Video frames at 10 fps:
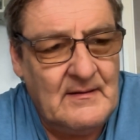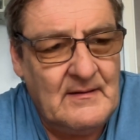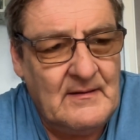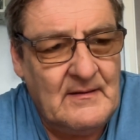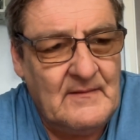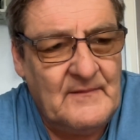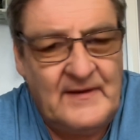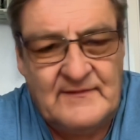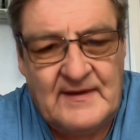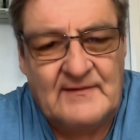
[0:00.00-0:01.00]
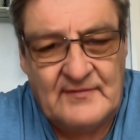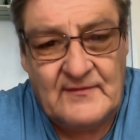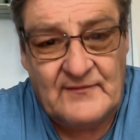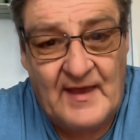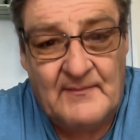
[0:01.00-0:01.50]
these kids are the
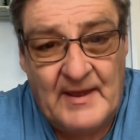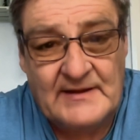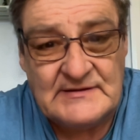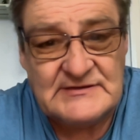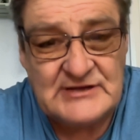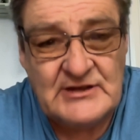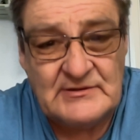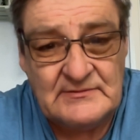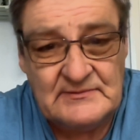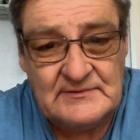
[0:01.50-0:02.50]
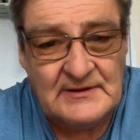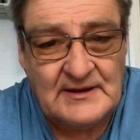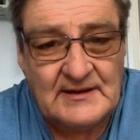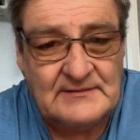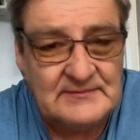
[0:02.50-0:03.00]
same age as you
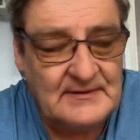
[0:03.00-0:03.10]
know,